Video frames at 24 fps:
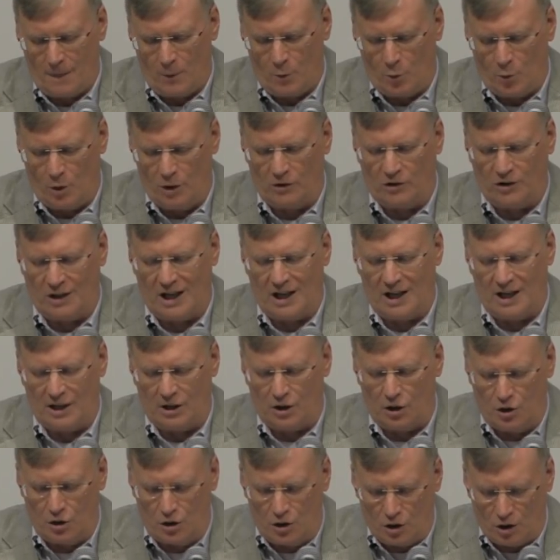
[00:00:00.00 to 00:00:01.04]
was a
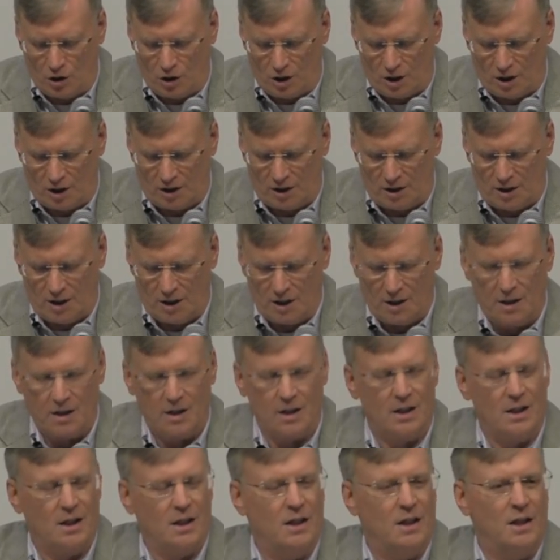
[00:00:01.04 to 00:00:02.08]
good
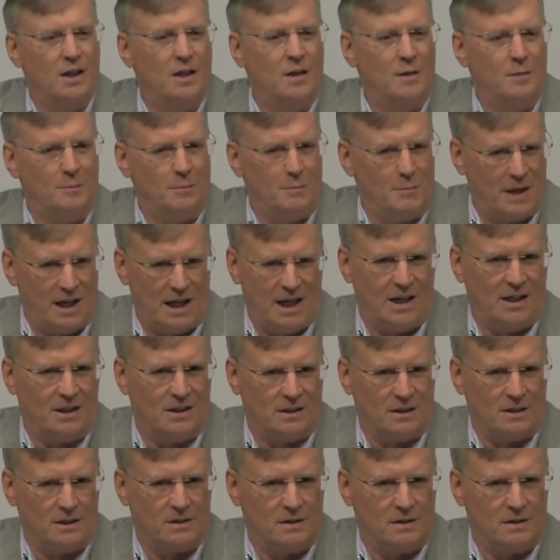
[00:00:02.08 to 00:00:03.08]
man.